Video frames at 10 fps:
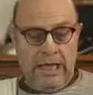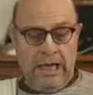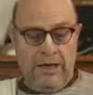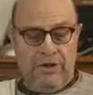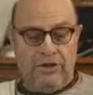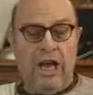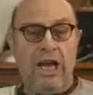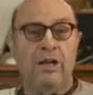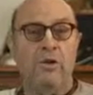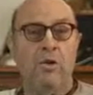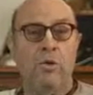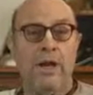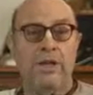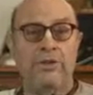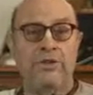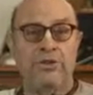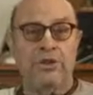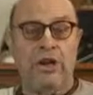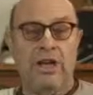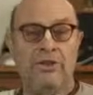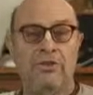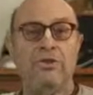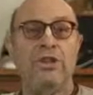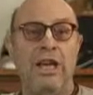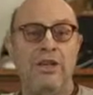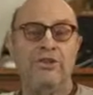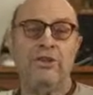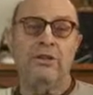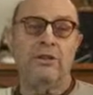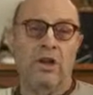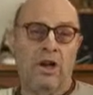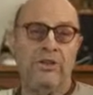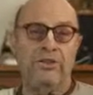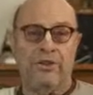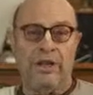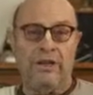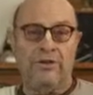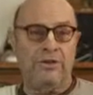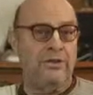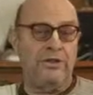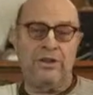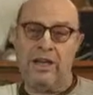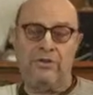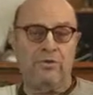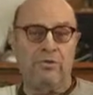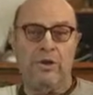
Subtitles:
The tongue always desires to taste nice things. This is natural.